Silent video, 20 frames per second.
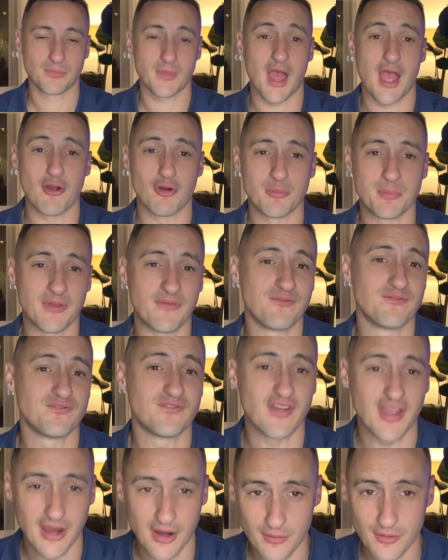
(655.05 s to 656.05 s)
I would be
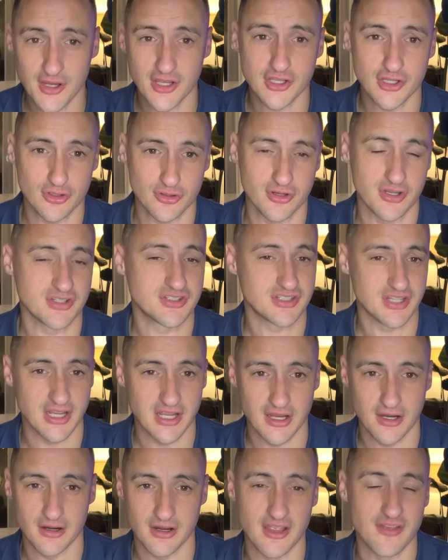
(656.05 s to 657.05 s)
very curious to
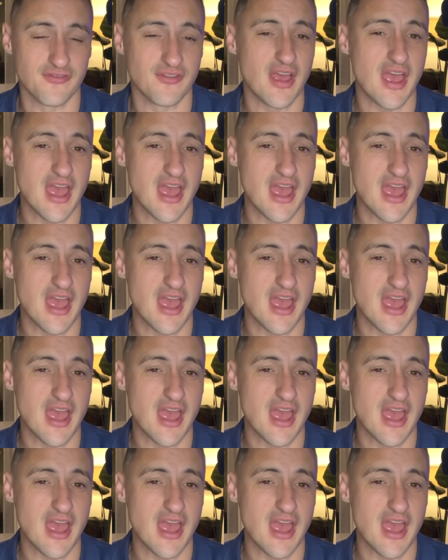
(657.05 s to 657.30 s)
hear if